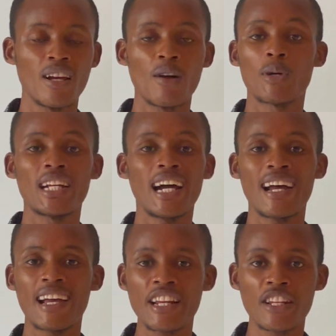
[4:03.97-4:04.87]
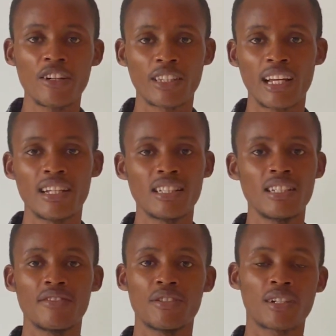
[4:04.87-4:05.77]
Where there are healthy
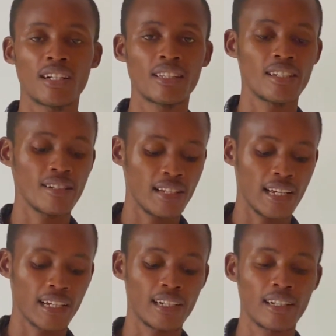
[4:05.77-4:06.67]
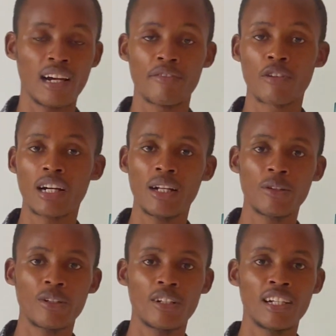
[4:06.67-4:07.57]
alternatives you can taste like an
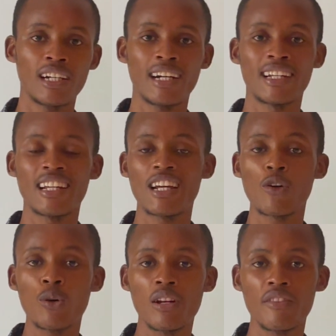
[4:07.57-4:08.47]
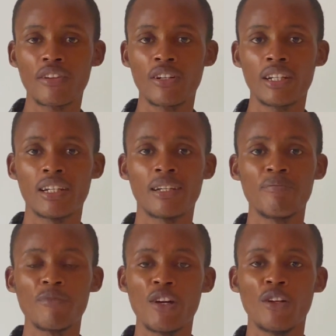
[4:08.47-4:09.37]
avocado oil and olive oil.
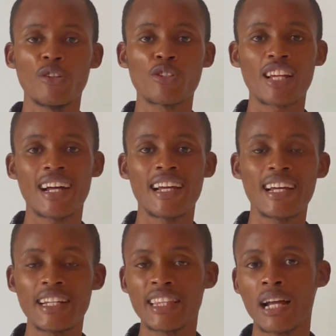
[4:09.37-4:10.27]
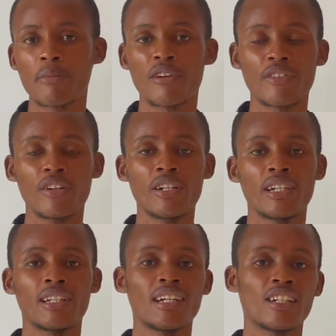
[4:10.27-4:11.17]
Those are healthy type of
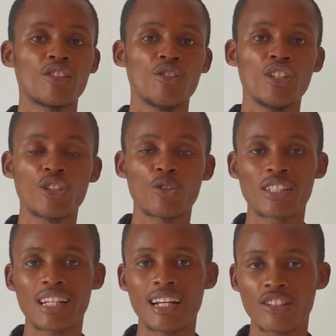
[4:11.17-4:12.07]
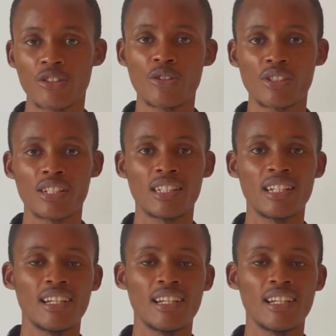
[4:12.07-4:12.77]
oil that you need to start using